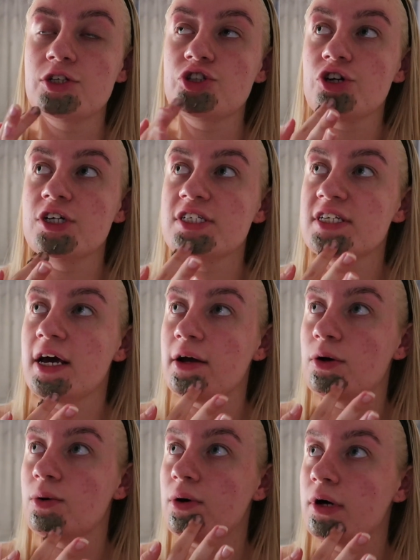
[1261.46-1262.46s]
it dries
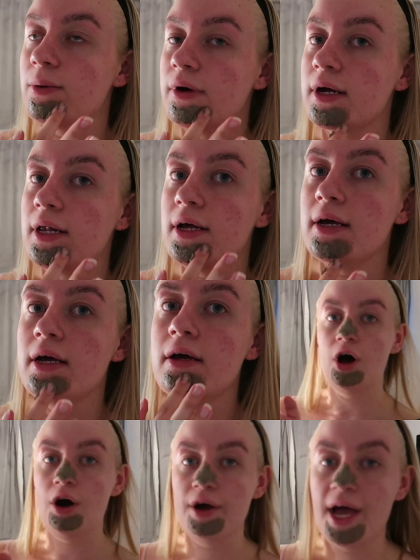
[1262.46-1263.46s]
down quite quickly.
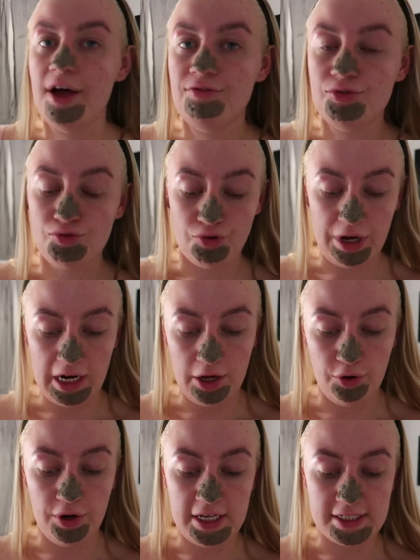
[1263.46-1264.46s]
I have
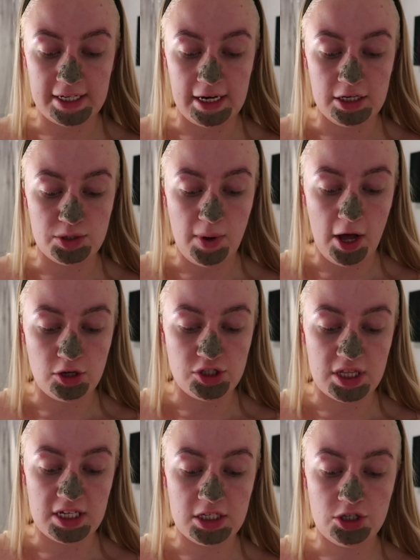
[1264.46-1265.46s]
really oily skin as well,
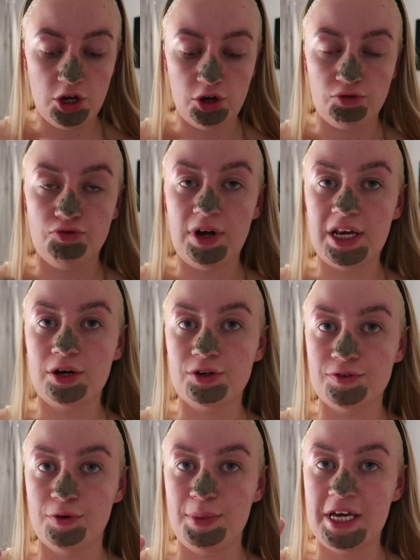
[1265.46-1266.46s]
so this is like really
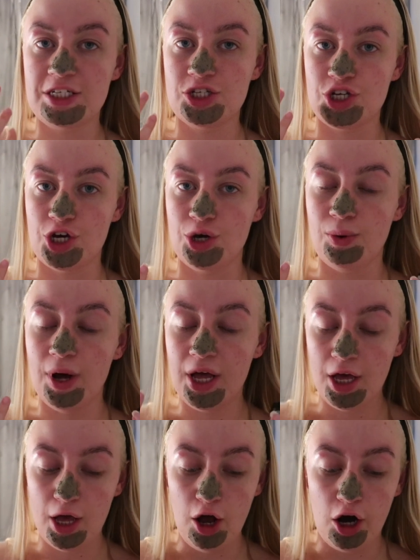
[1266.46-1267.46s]
good for me to do.
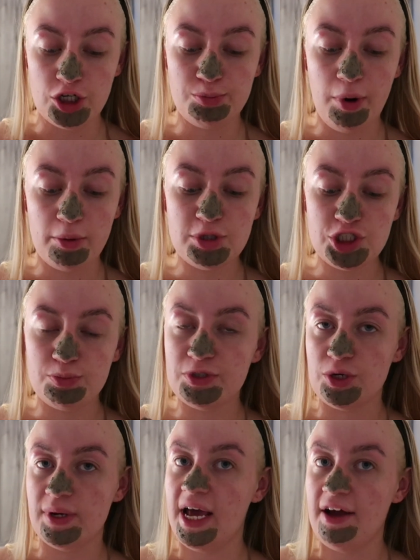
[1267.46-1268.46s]
I should, probably should
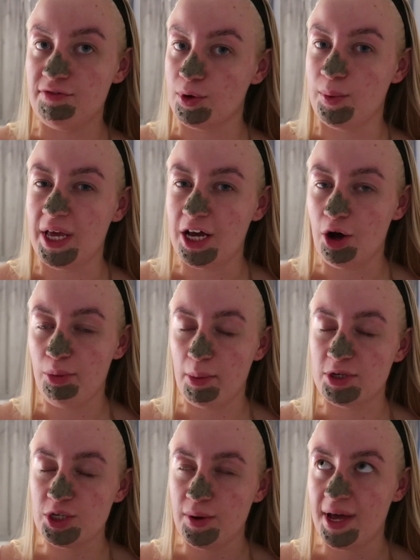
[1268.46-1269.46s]
be doing it every week. I'll
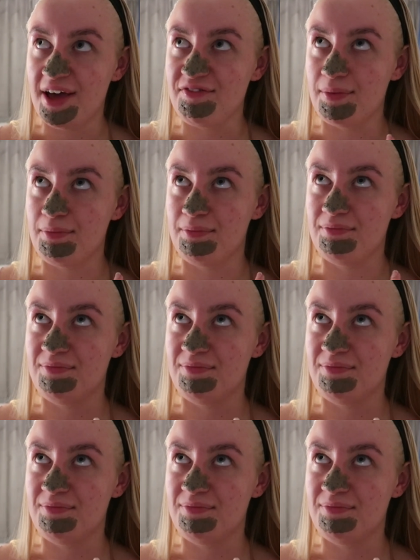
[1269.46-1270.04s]
probably do it every,